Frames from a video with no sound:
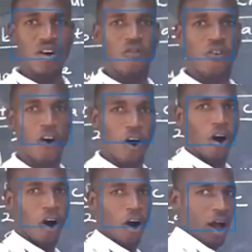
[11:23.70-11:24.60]

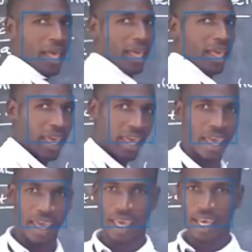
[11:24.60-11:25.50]

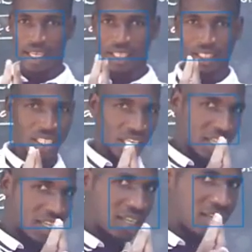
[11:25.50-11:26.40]
4ac.
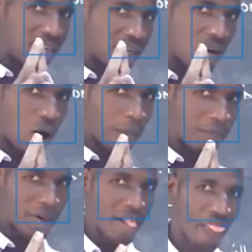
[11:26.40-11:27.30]
Hope
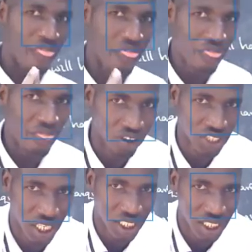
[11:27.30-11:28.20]
those
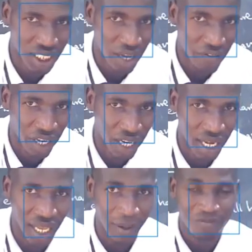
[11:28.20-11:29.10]
cases are very
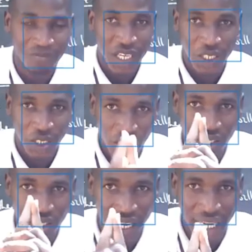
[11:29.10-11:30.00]
clear. You need to
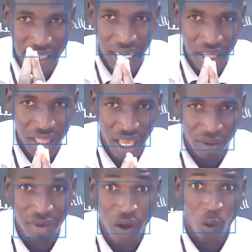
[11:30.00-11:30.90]
understand them,
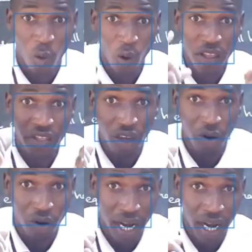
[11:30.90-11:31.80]
when they
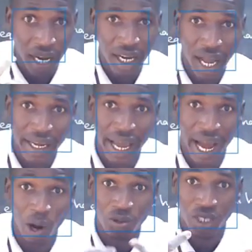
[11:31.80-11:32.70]
occur, and how
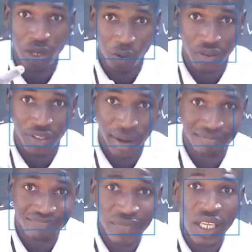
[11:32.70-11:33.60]
to deal with them,
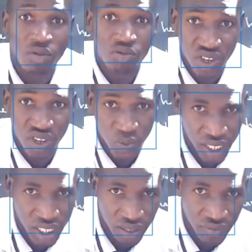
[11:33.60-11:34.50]

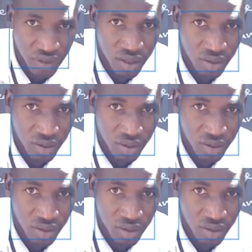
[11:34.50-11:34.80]
respectively.